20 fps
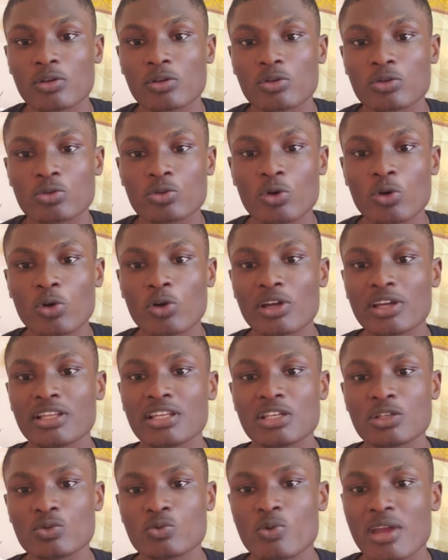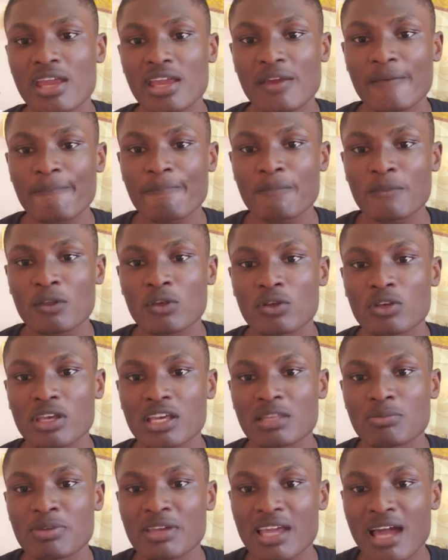So in this way,
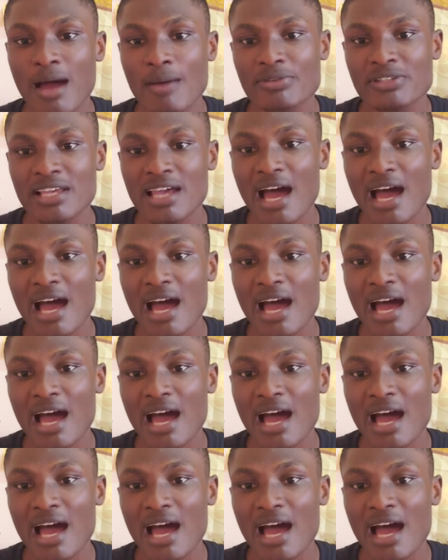it becomes